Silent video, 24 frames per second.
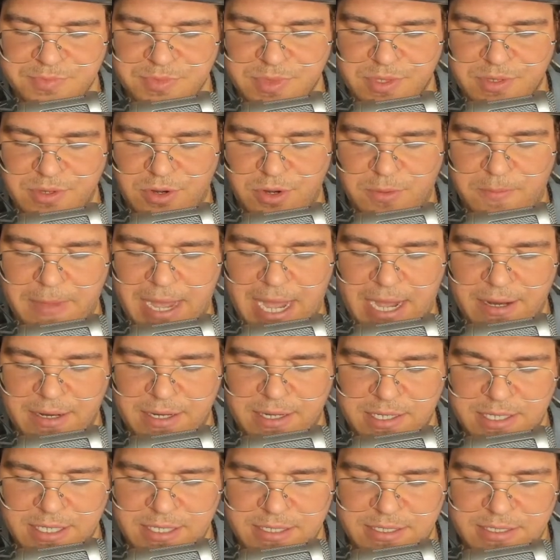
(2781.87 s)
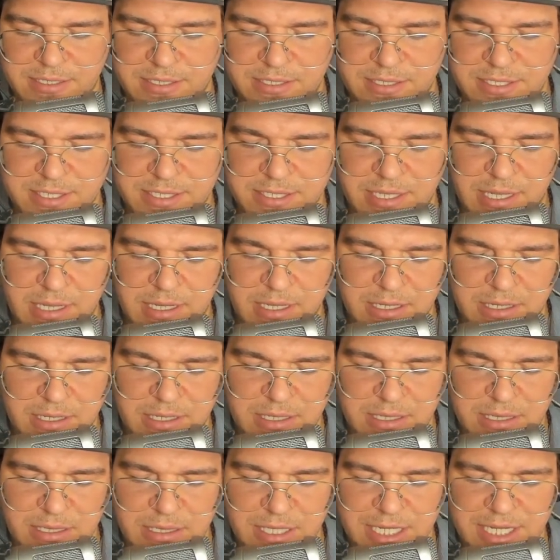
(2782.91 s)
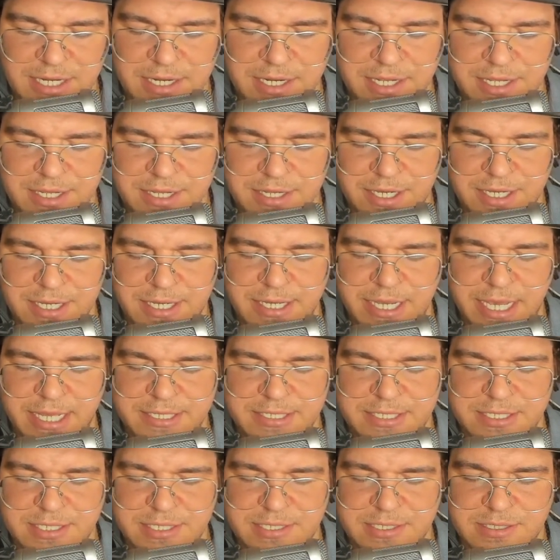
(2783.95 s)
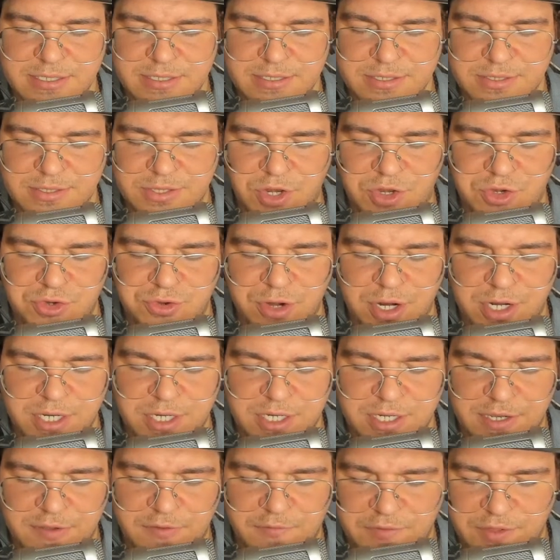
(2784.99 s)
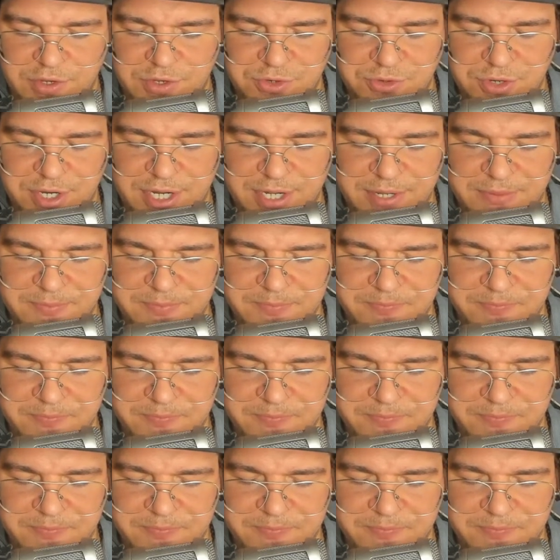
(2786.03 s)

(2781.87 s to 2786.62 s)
Your back is leaning against the trunk of the tree.